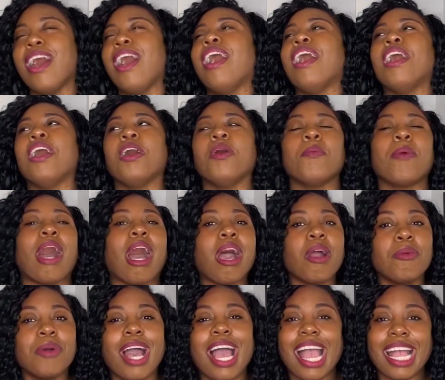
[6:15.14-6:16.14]
I
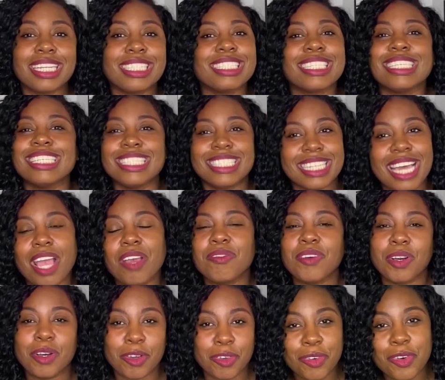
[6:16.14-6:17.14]
will actually save
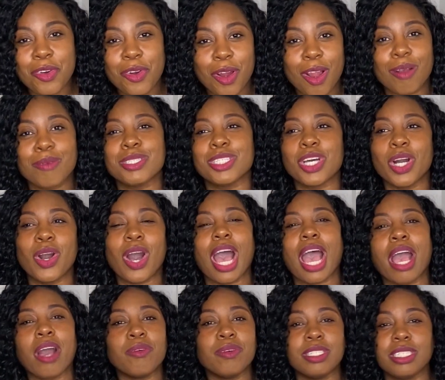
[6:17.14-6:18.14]
up for them. So
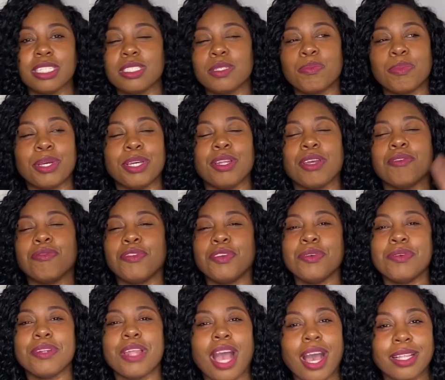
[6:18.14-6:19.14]
I would just put a
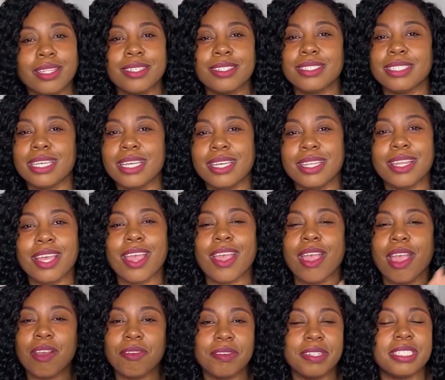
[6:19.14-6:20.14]
few dollars in there
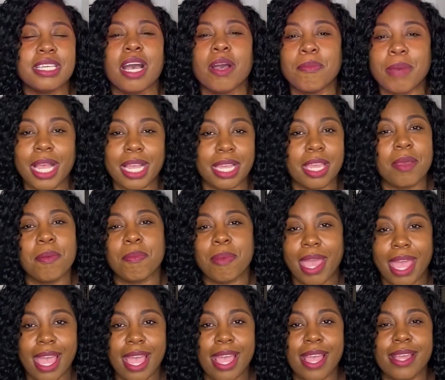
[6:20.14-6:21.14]
every time I get
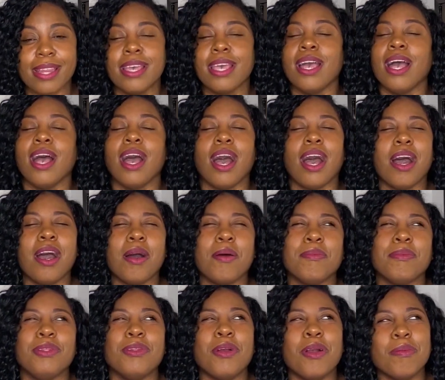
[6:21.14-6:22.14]
paid.
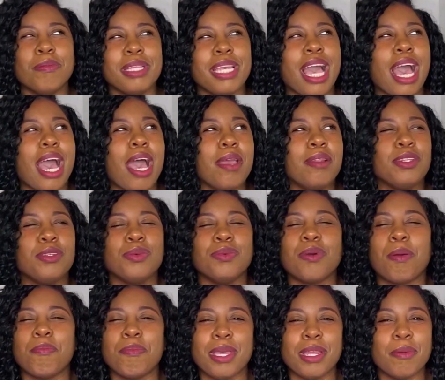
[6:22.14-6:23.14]
Normally I do a
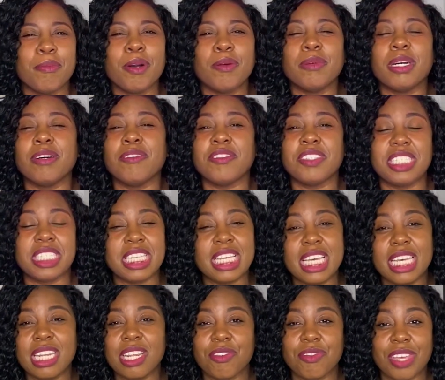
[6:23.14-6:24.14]
minimum of
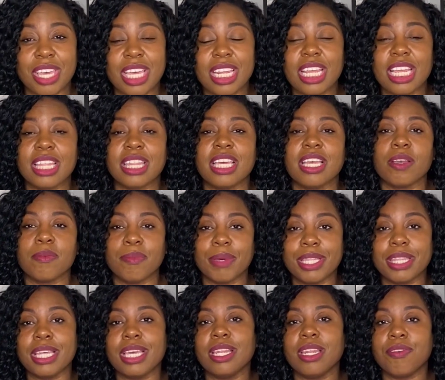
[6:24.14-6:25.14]
10 if anything,
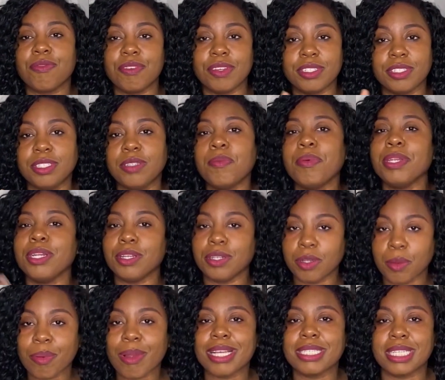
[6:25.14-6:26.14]
but then if it's depending on the
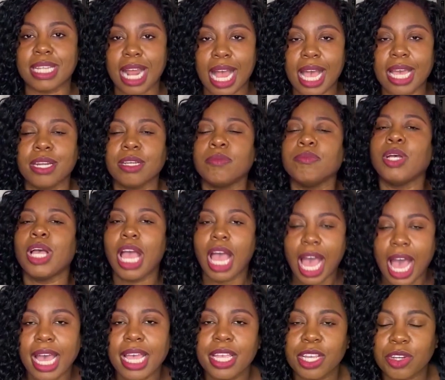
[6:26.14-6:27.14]
price of the item,
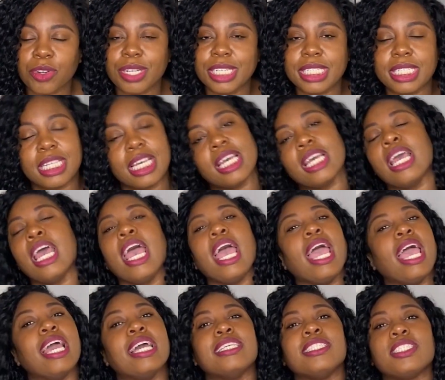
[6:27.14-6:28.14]
I increase it.
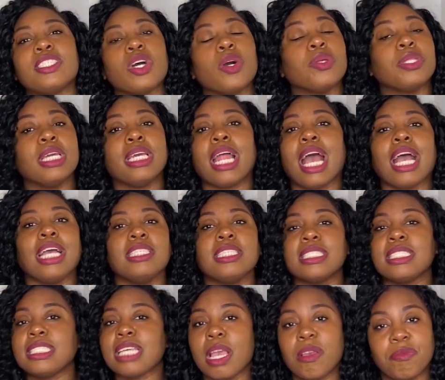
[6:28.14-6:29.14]
And so then I
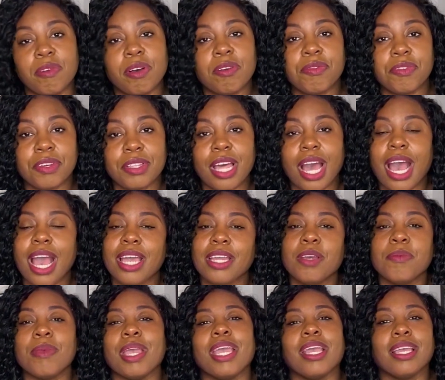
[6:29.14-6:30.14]
just save up for the
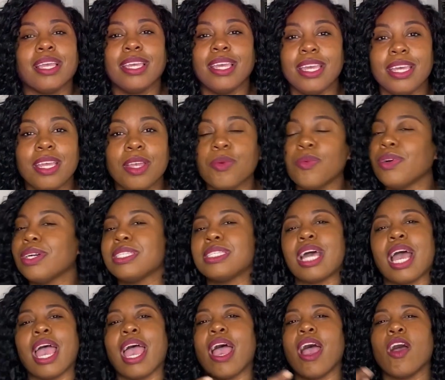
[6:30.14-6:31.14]
item and get it once
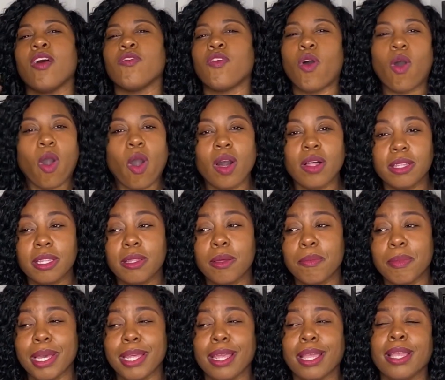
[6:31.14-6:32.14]
I have all of the
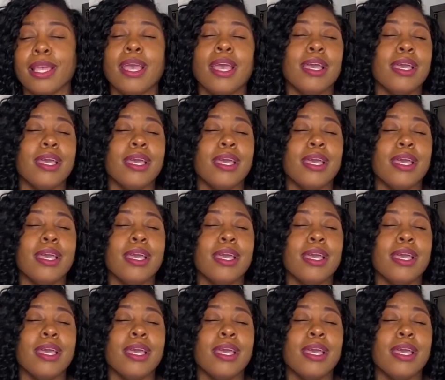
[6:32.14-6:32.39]
money.